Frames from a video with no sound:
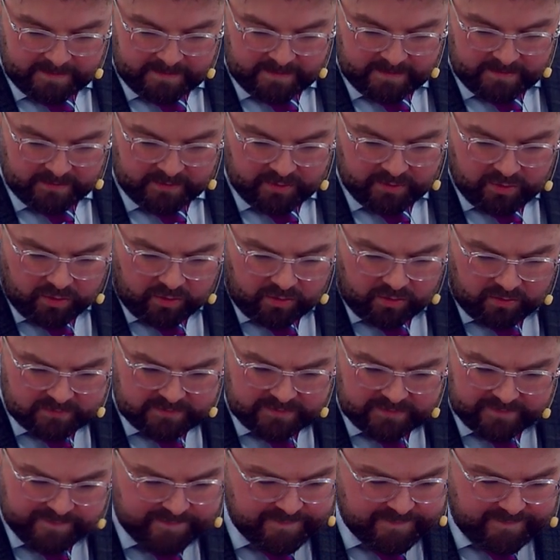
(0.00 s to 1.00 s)
A call
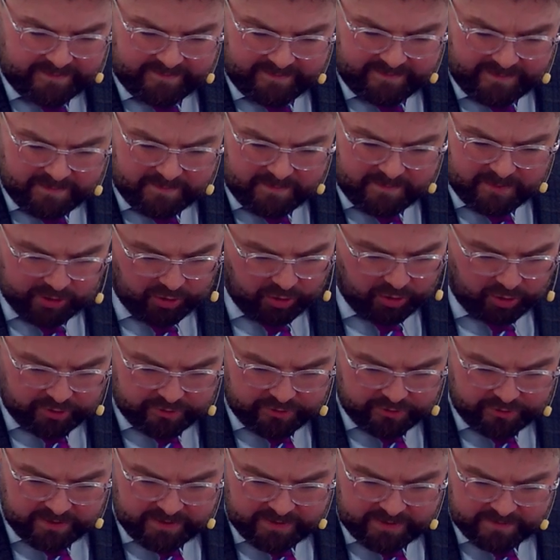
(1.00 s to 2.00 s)
to fear Him and
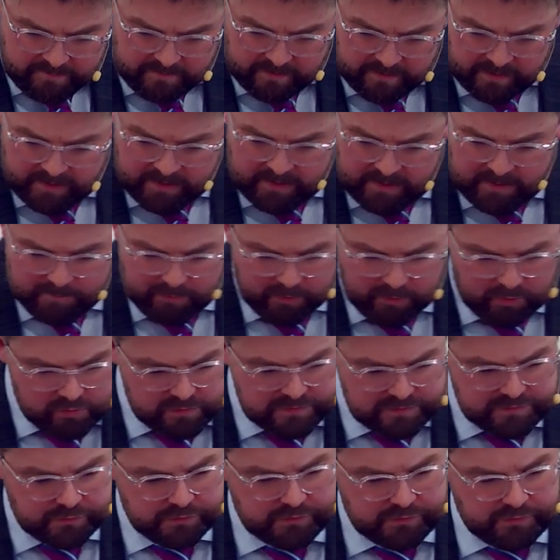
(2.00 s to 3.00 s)
honor Him, but
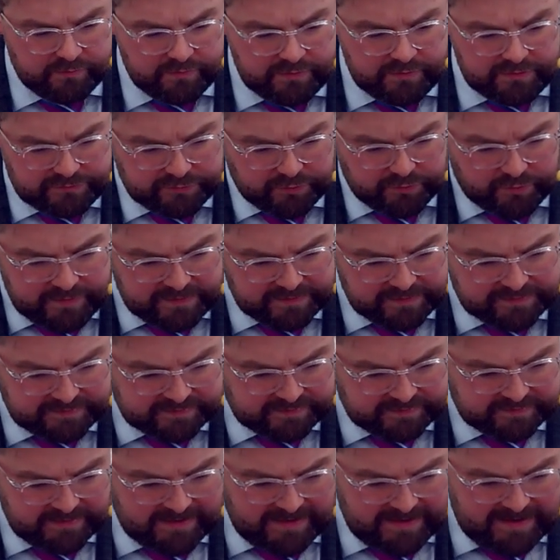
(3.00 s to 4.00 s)
also to
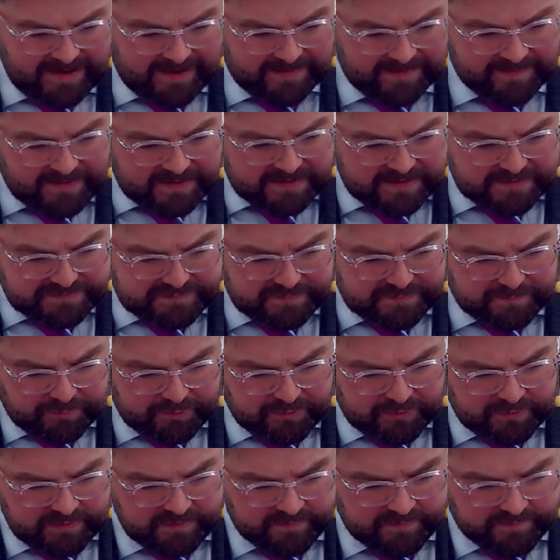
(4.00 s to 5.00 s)
rejoice. And that is the
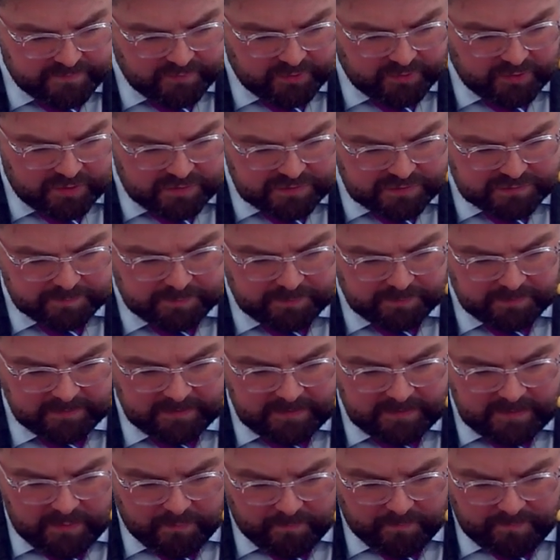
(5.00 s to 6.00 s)
beauty of the gospel.
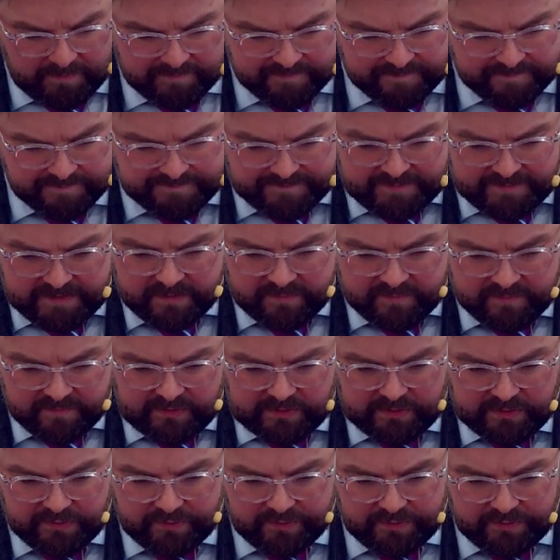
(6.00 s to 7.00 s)
We fear the
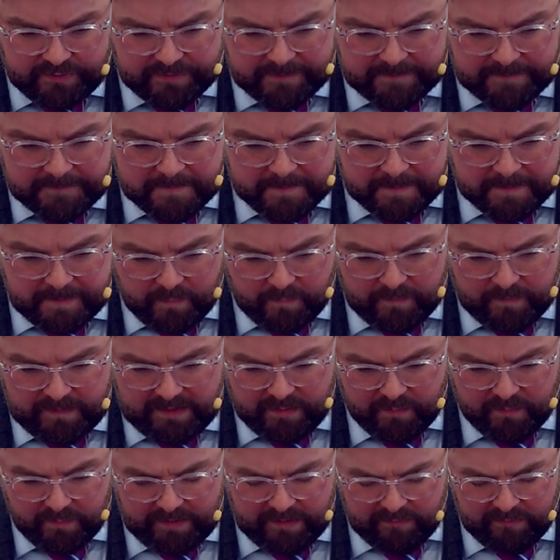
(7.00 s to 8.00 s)
Lord, we,
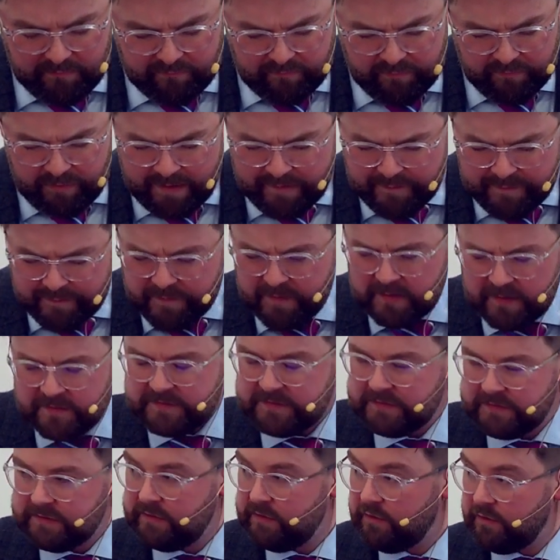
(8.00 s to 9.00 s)
we
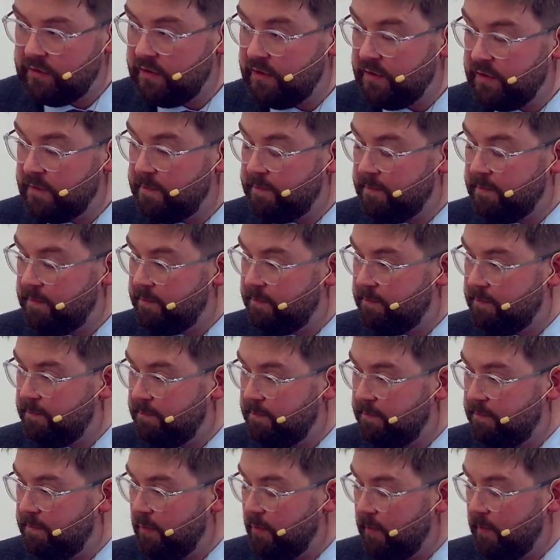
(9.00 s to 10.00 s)
reverence the Lord,
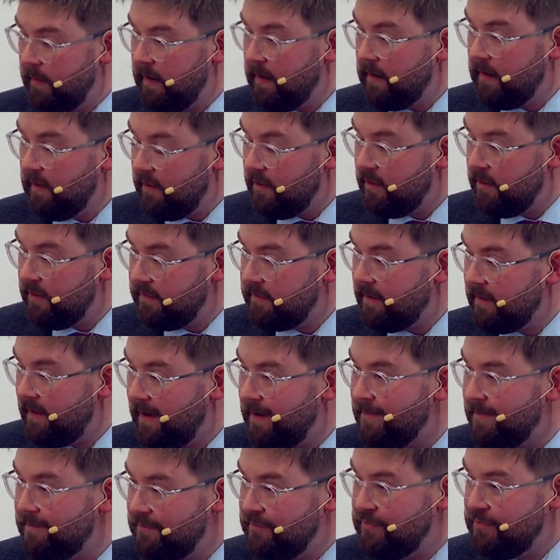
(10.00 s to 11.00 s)
but we're allowed to
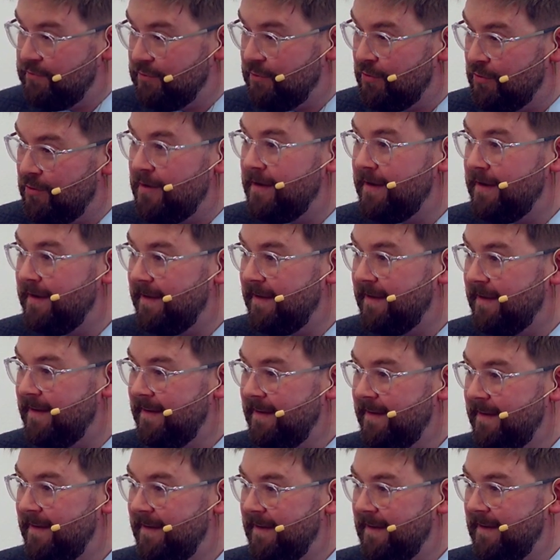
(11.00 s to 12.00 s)
have joy
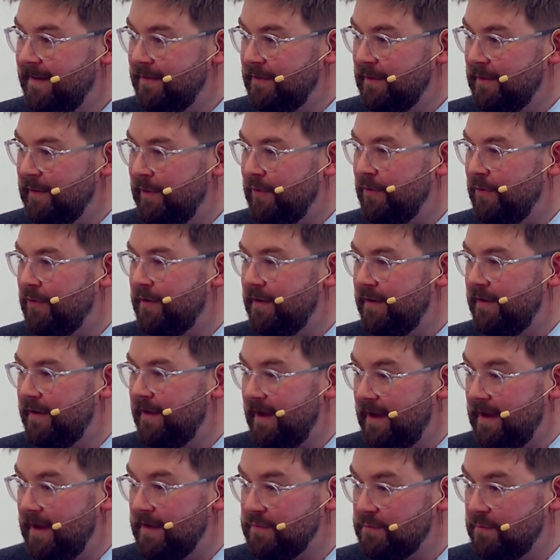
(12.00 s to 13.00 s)
in the Lord
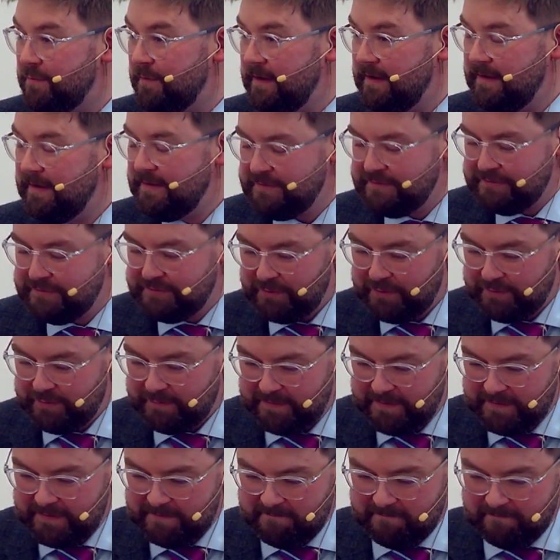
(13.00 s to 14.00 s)
as we serve
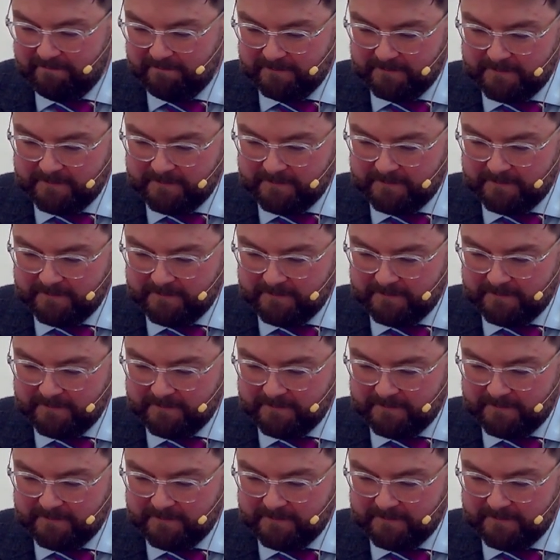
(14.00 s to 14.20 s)
Him.